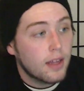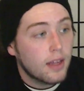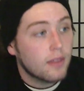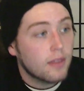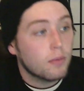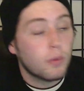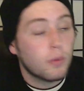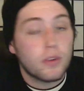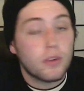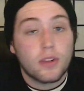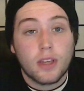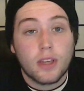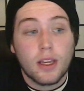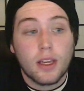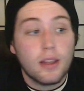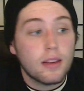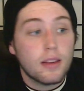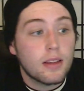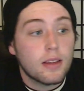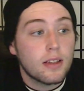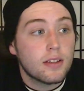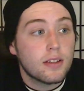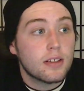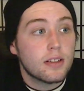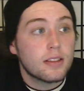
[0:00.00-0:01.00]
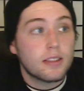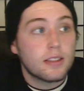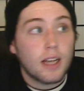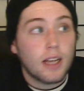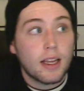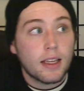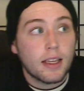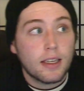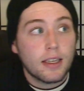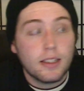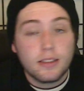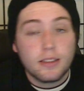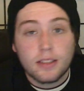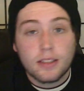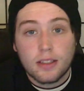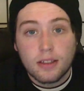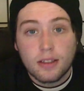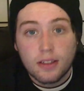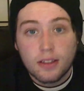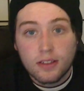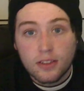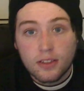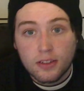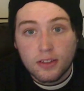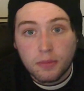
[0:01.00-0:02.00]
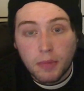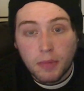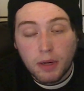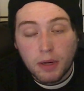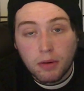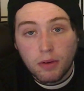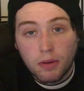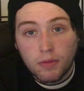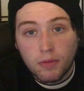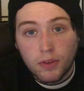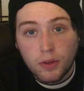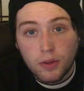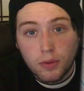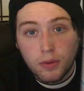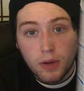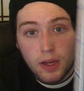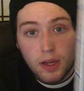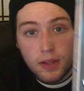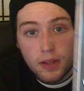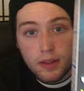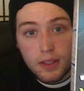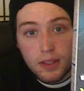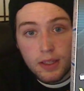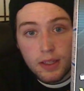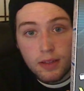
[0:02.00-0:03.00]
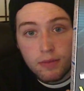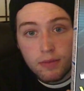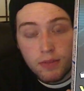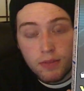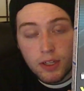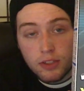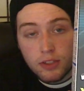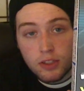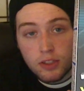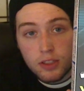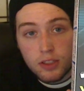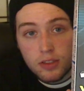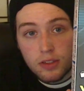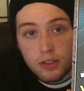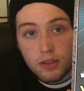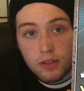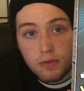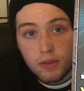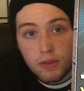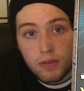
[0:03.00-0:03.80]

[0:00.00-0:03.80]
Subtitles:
Once again, this is Silicus. This is my review on the Vengeance